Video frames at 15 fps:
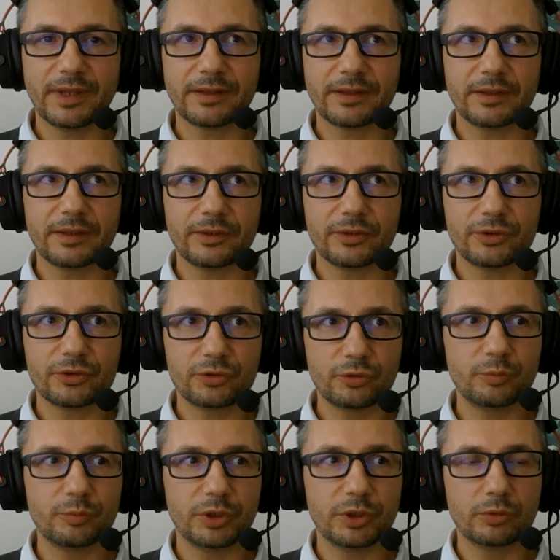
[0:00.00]
that
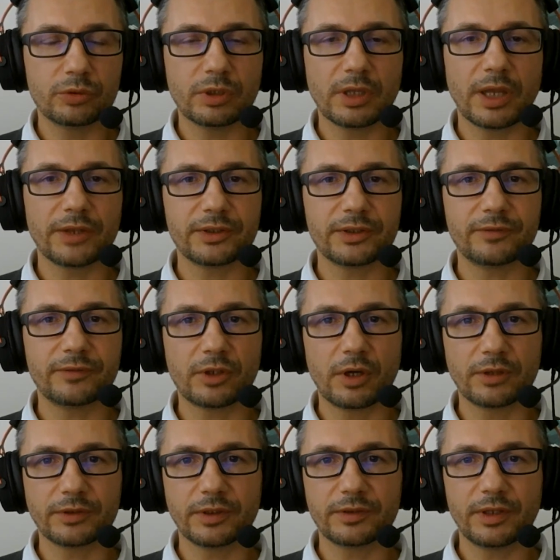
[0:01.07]
should be utilized if the
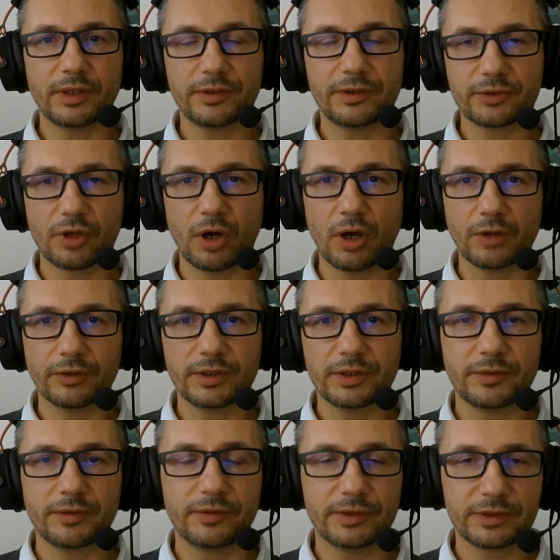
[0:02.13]
content is gone,
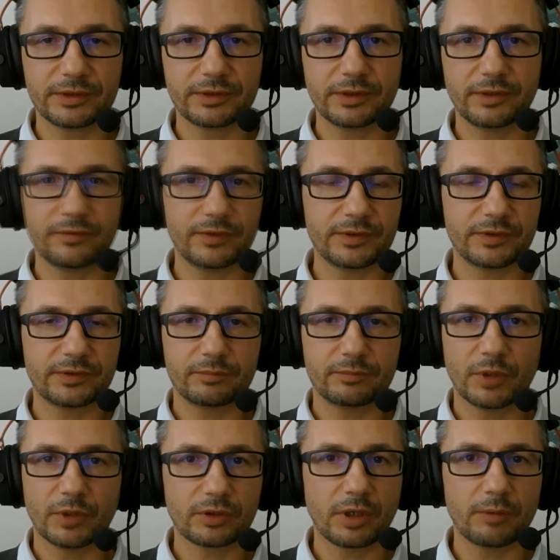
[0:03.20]
if it's
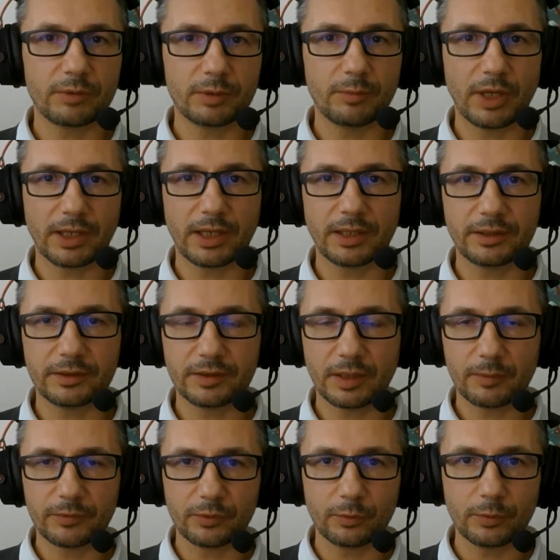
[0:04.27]
not coming back
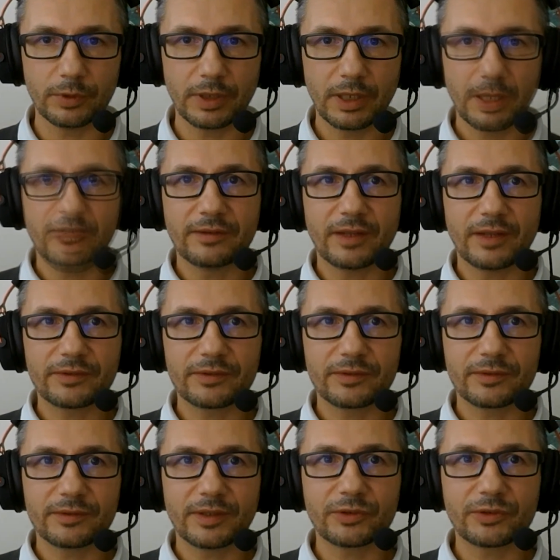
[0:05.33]
anytime soon. And
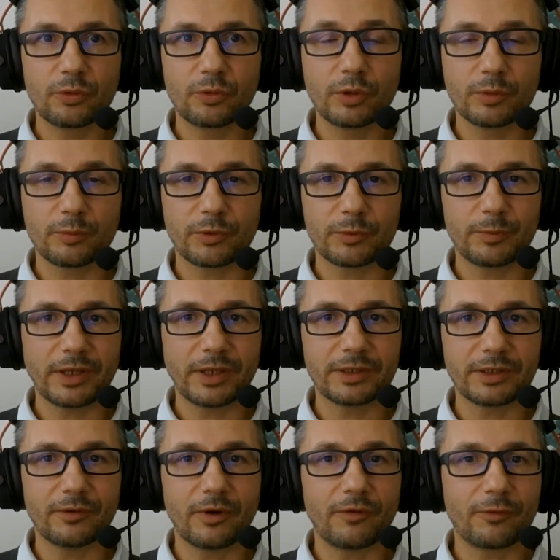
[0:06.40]
that's Google's
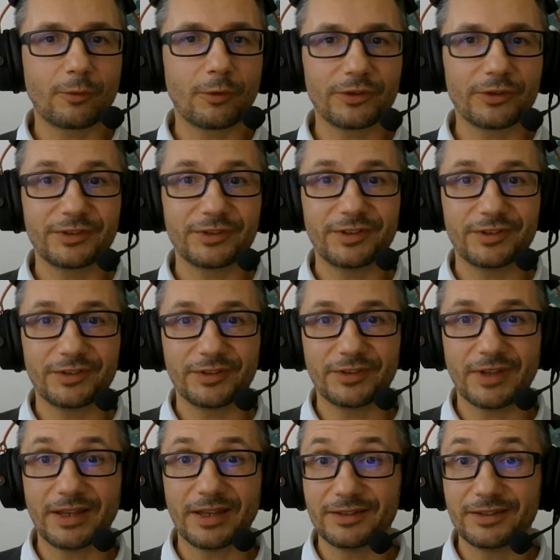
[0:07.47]
perspective. Of course, this
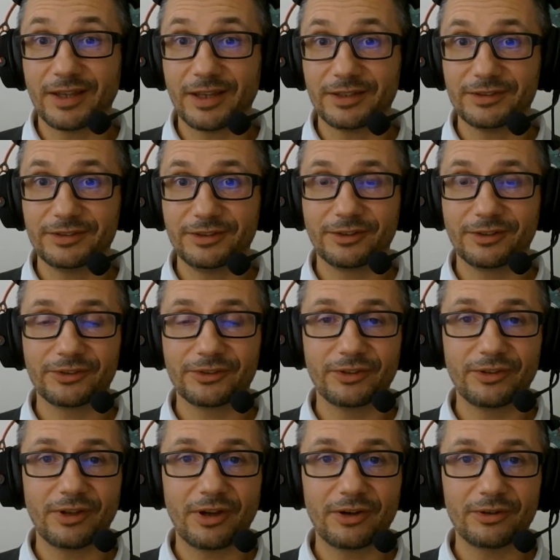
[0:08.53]
is an ideal
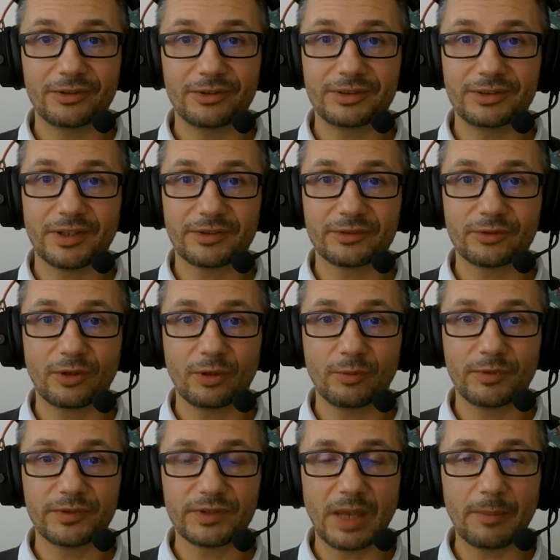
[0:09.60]
scenario. It doesn't
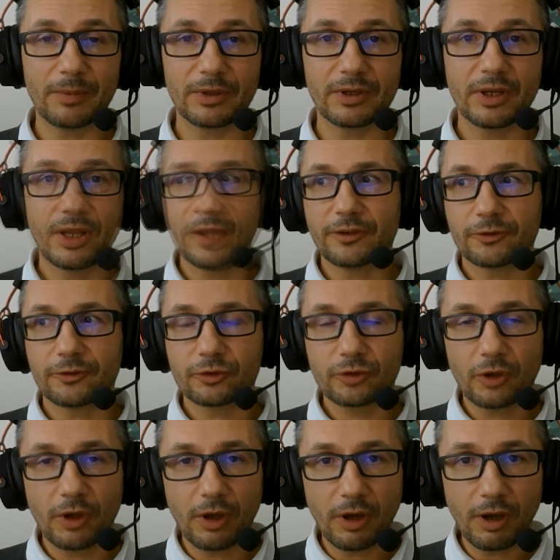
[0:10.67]
always happen. At
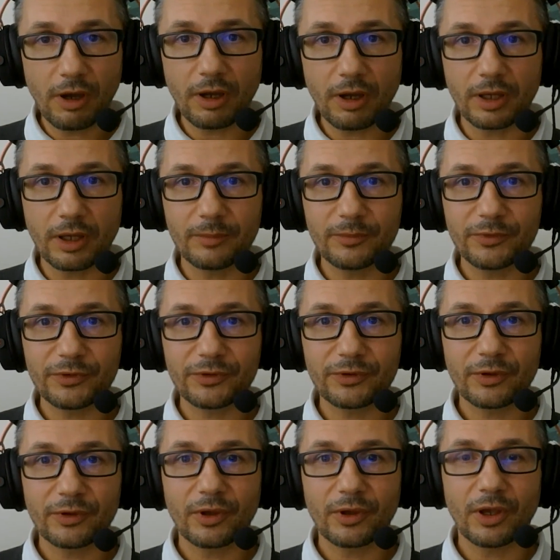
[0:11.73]
times,